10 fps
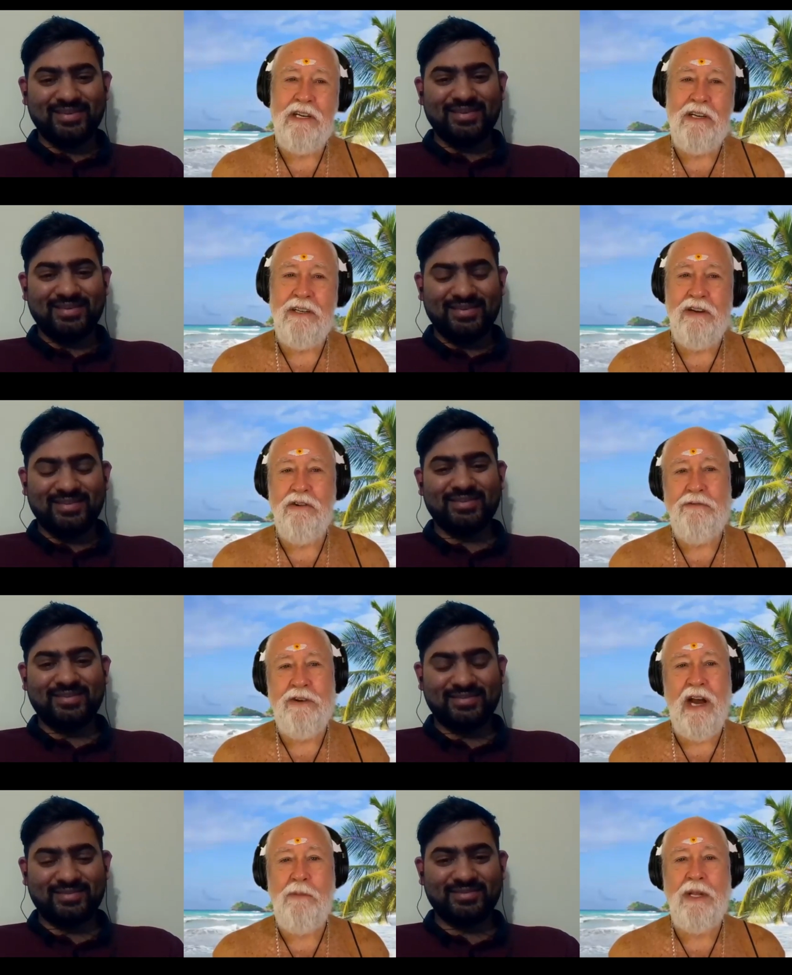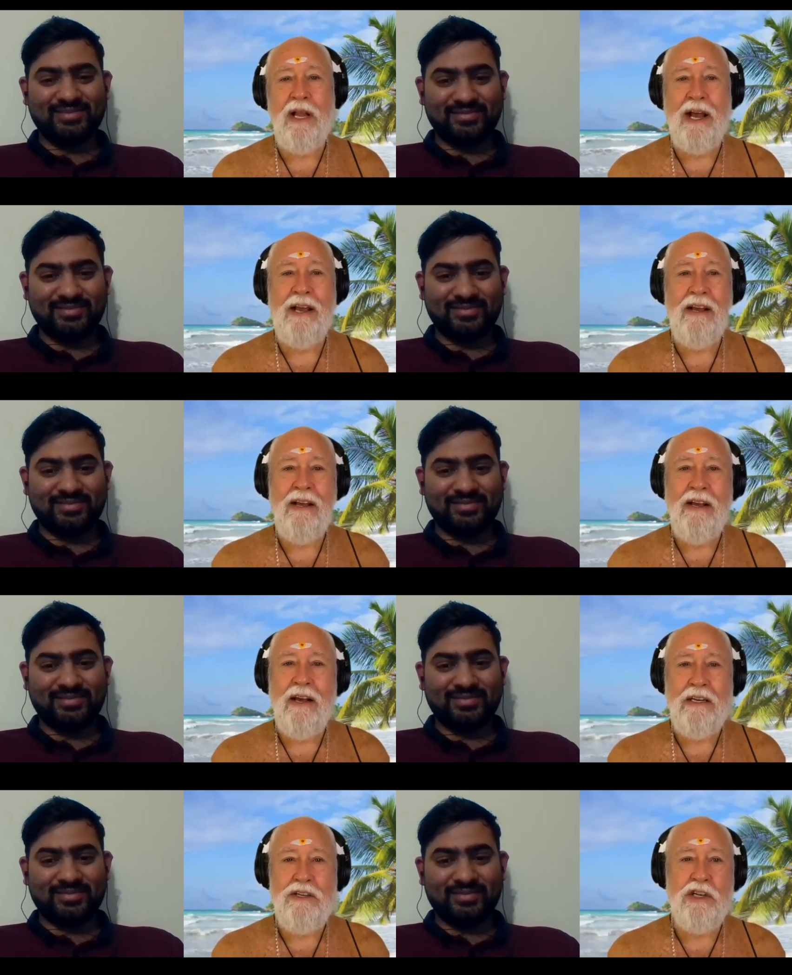Speaker 1: of
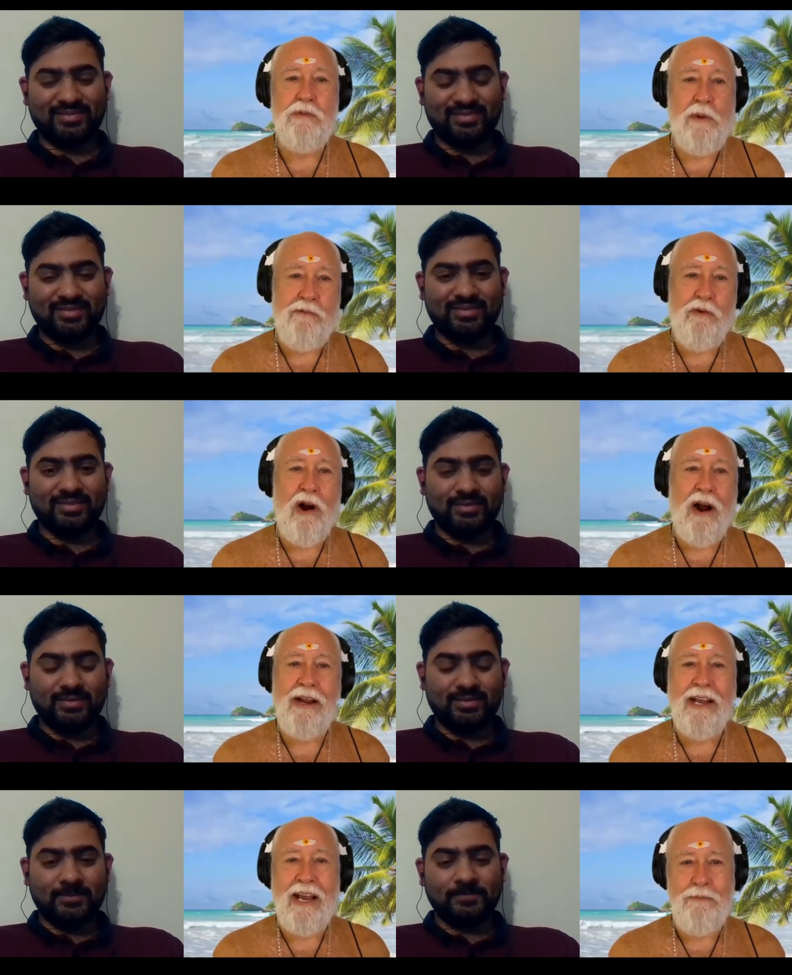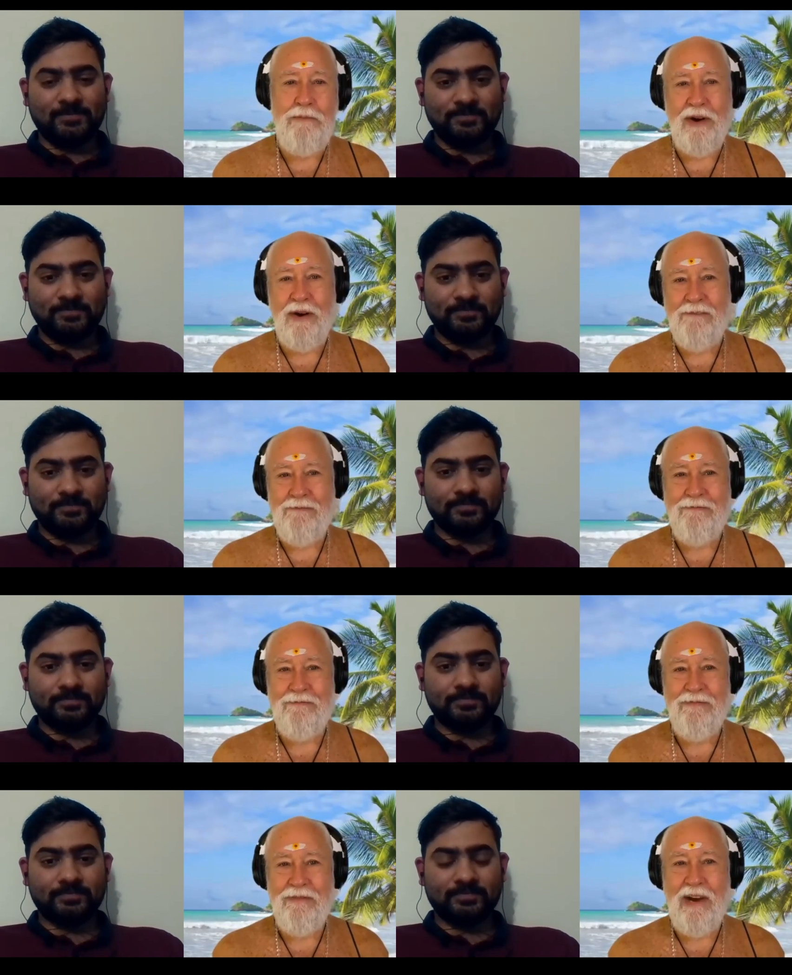uh, just before I came there
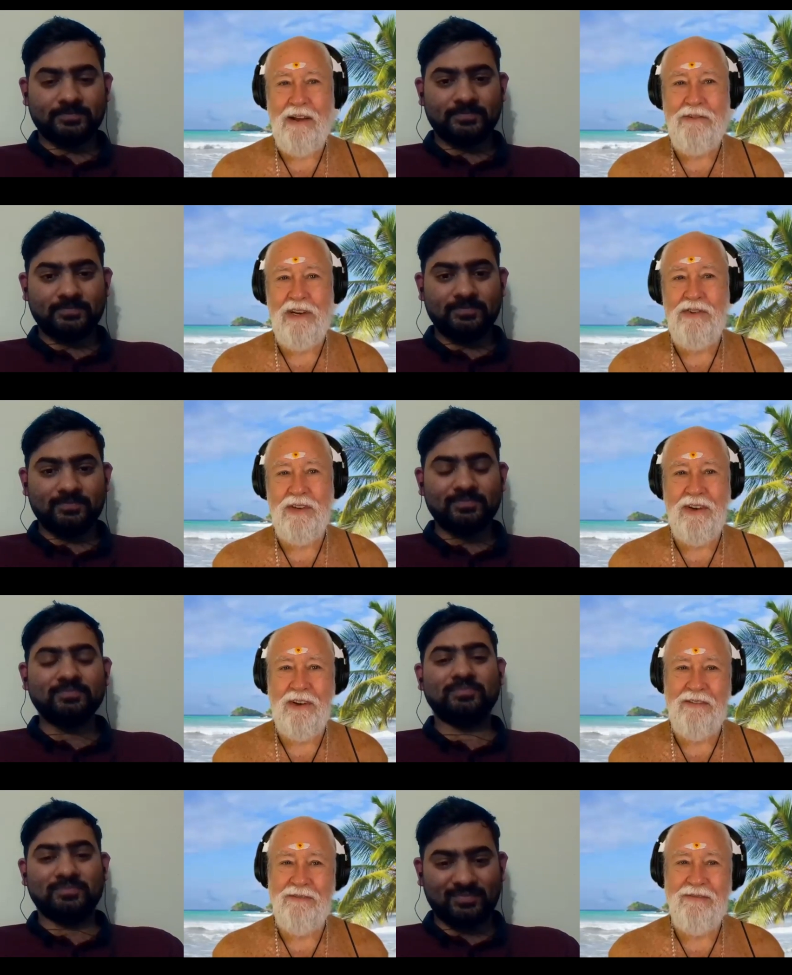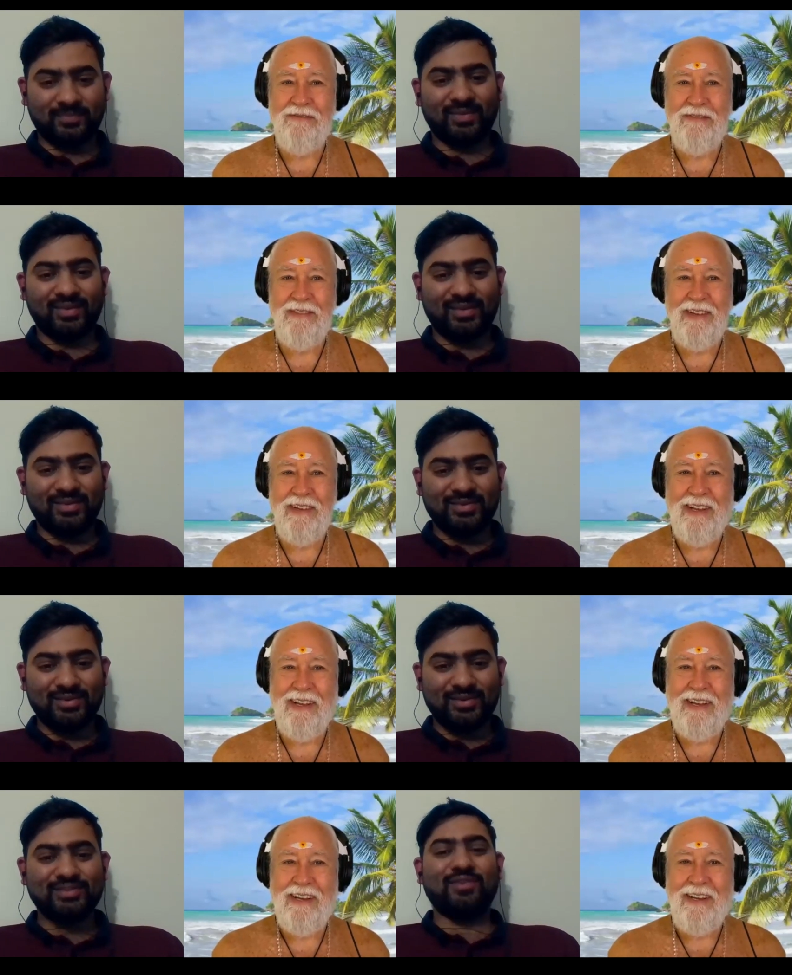five years ago. Mm.
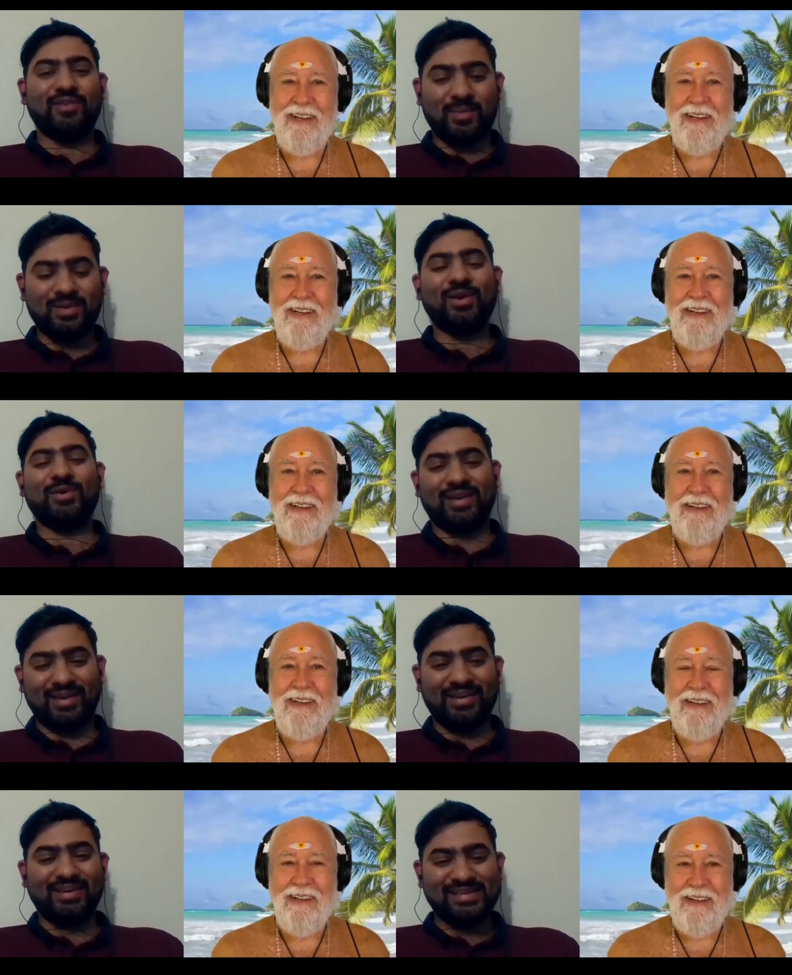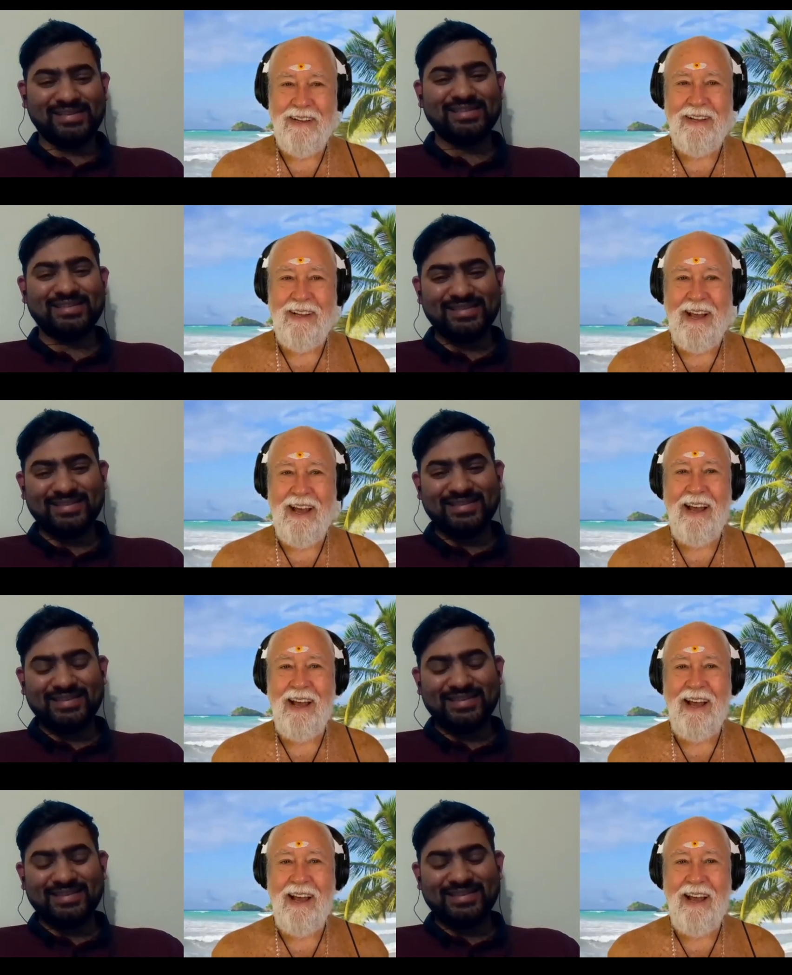
Speaker 2: Tiruvannamalai, okay. Yeah.